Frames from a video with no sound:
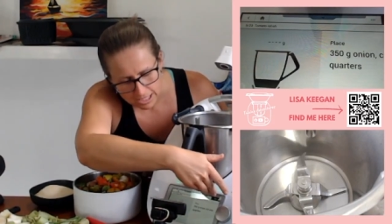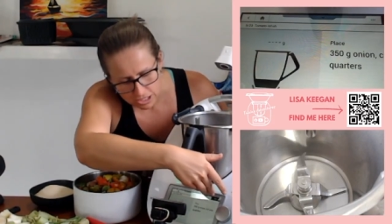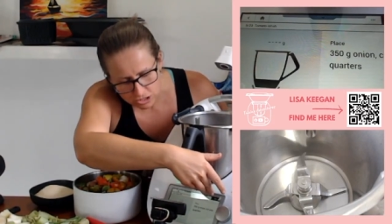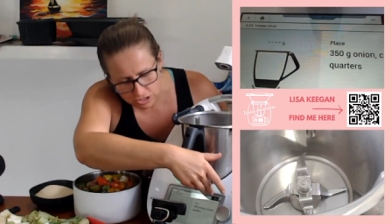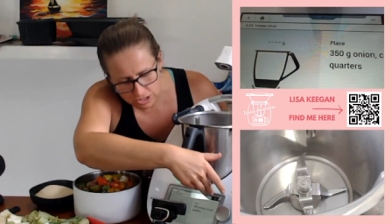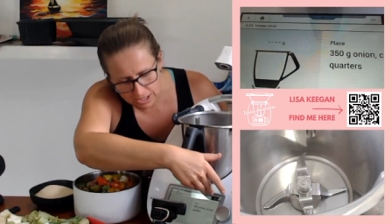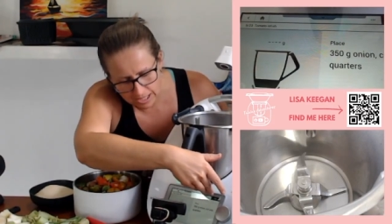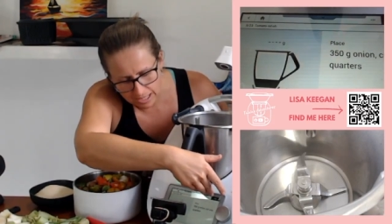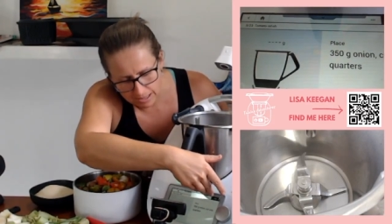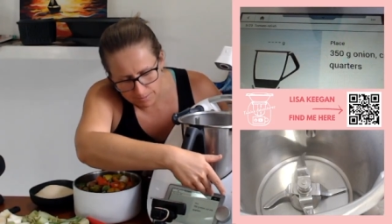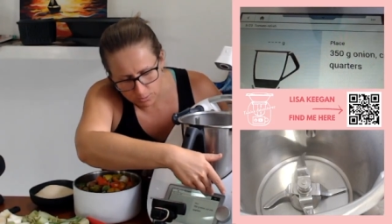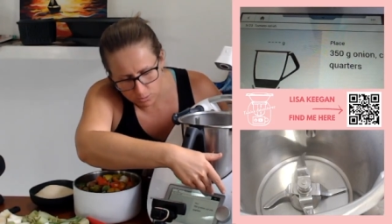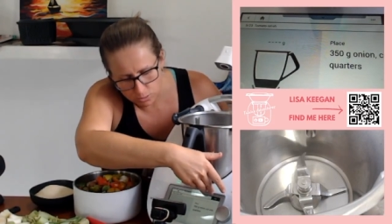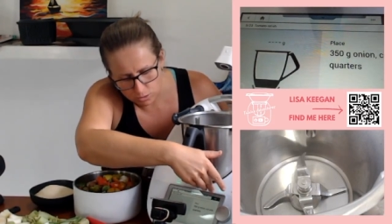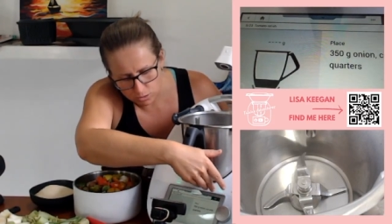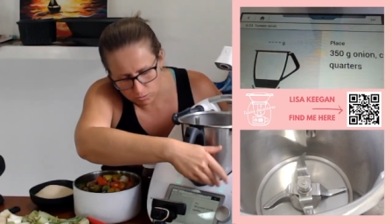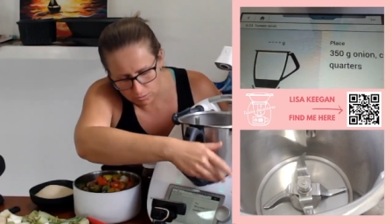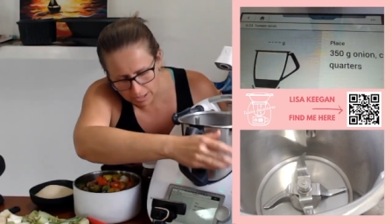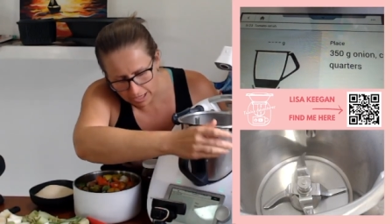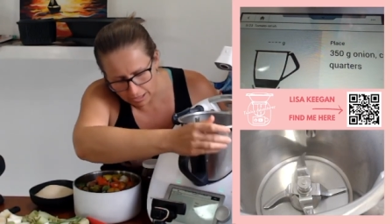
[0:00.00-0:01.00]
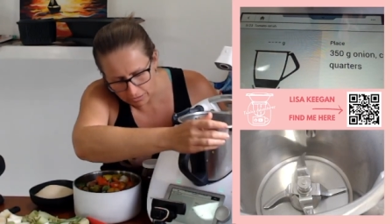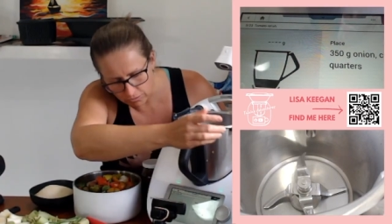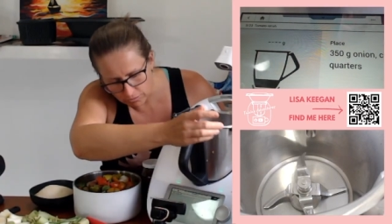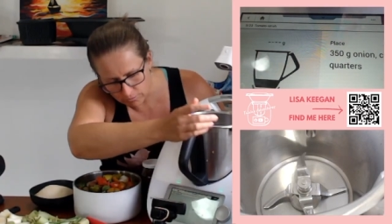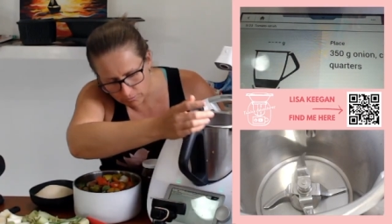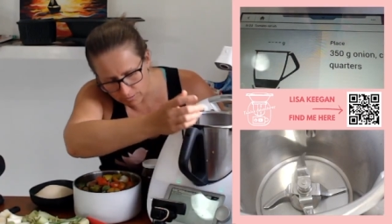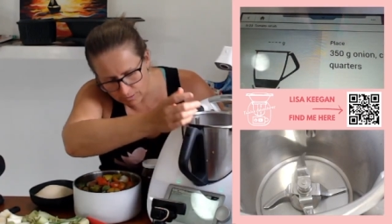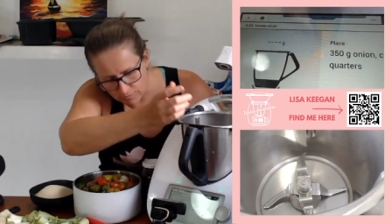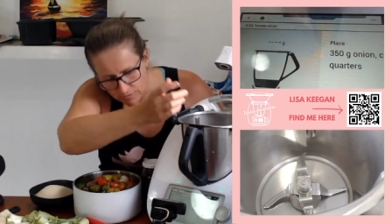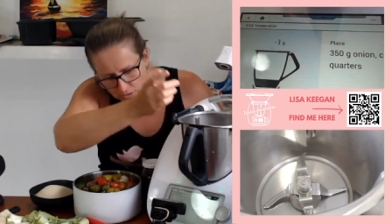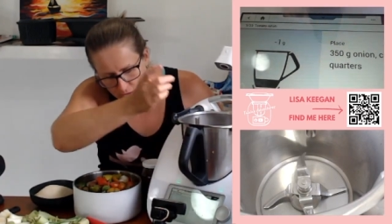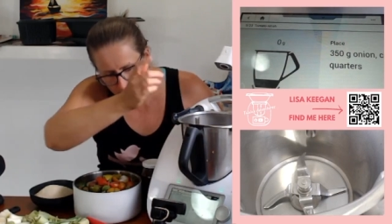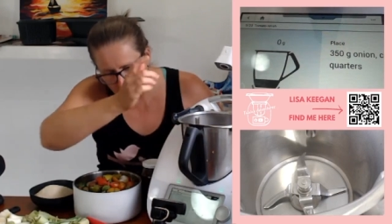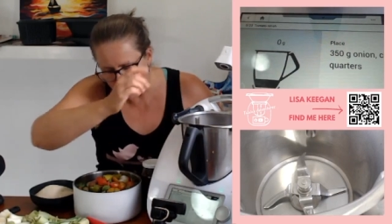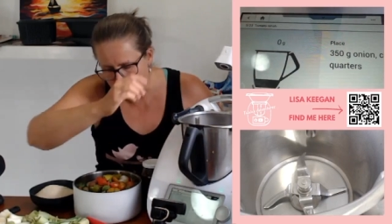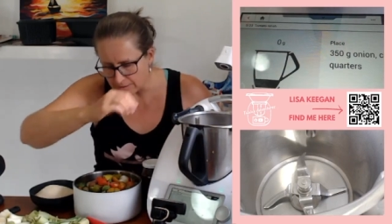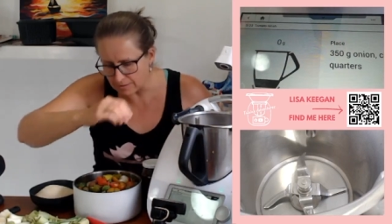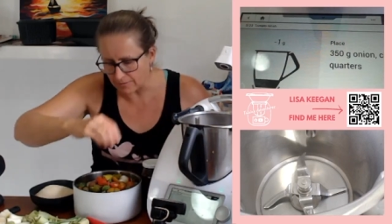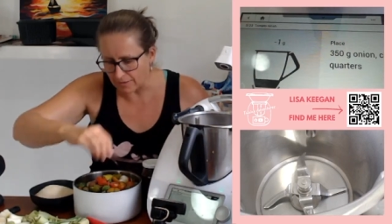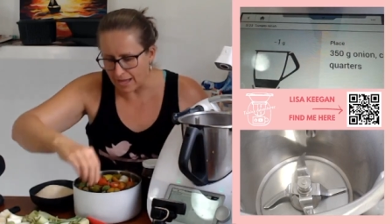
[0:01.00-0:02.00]
to then put 350
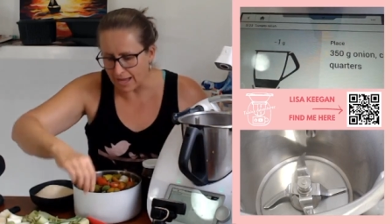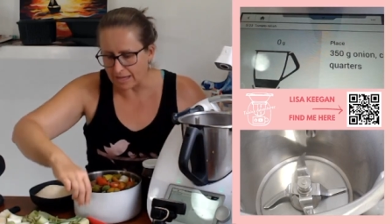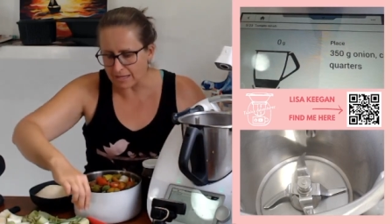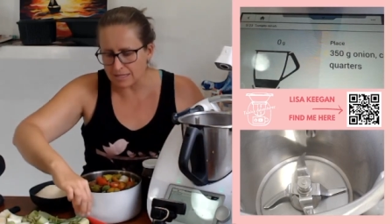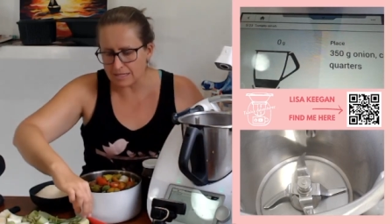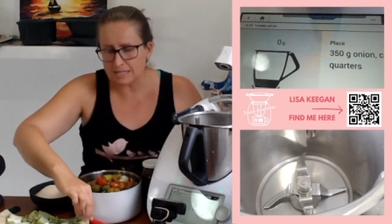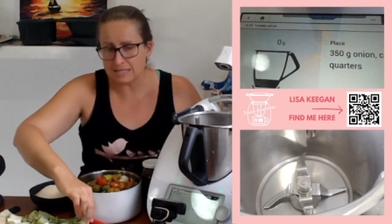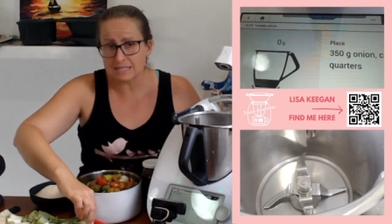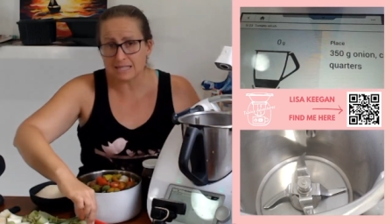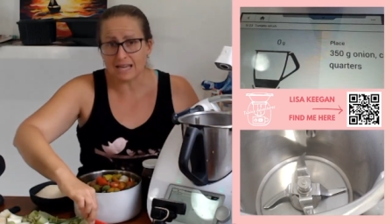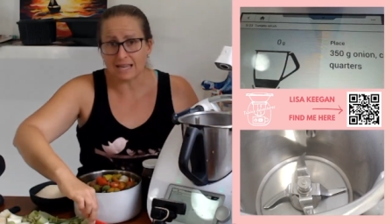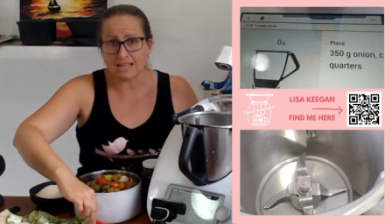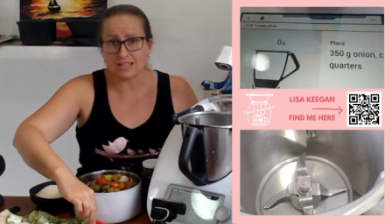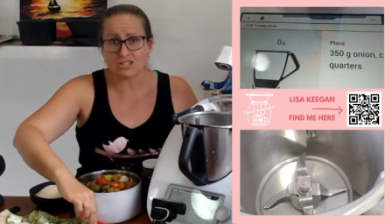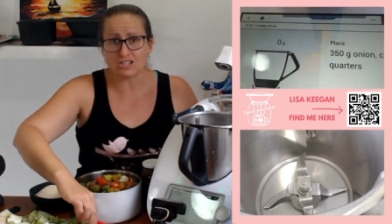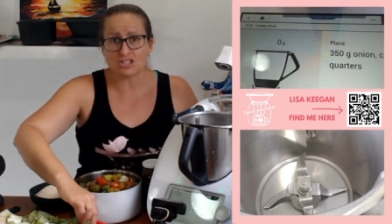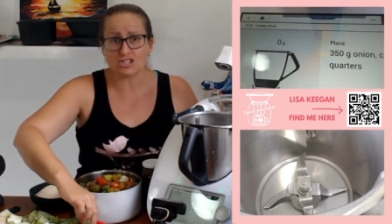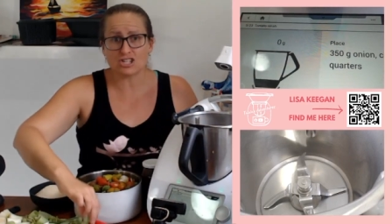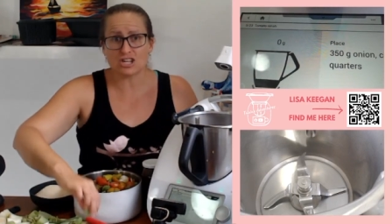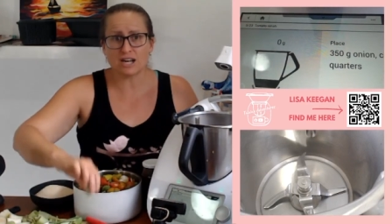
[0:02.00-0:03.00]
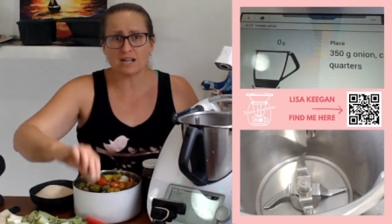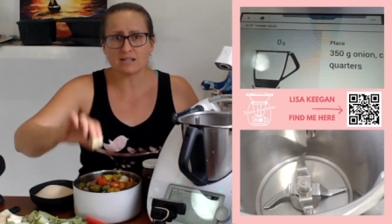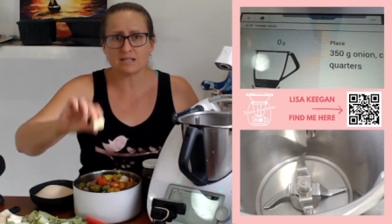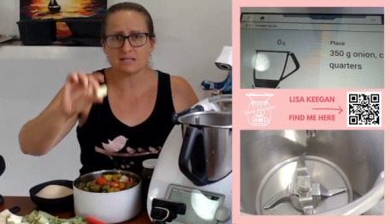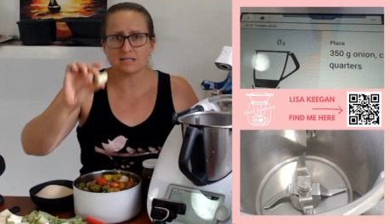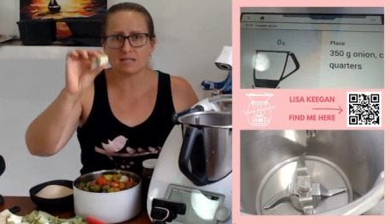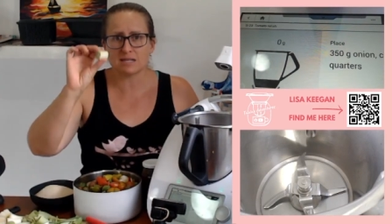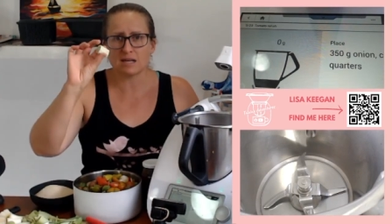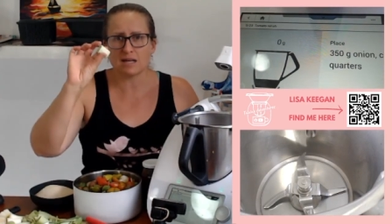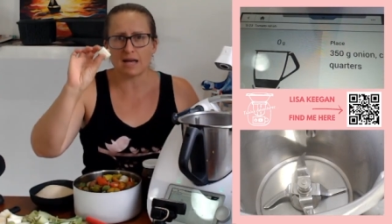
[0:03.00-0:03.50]
grams of onions cut into chunks.